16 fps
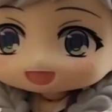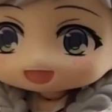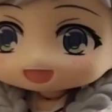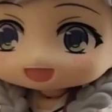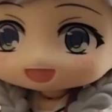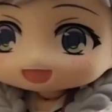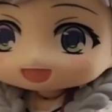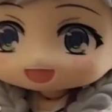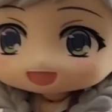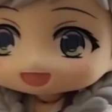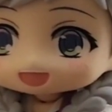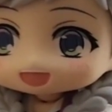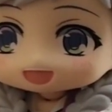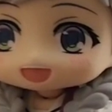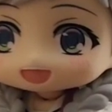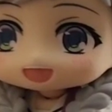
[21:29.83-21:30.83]
the Nendoroid
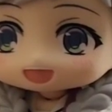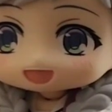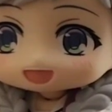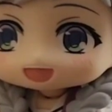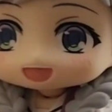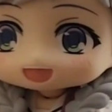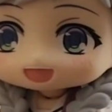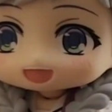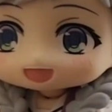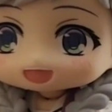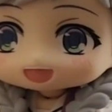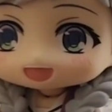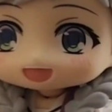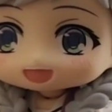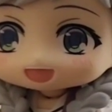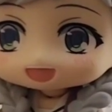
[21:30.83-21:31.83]
page, and they
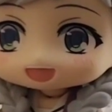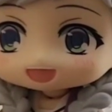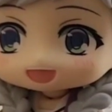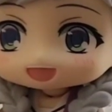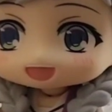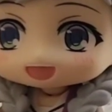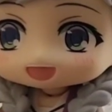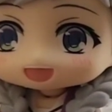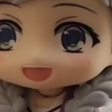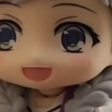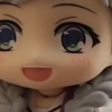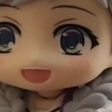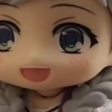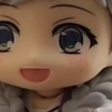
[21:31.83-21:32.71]
actually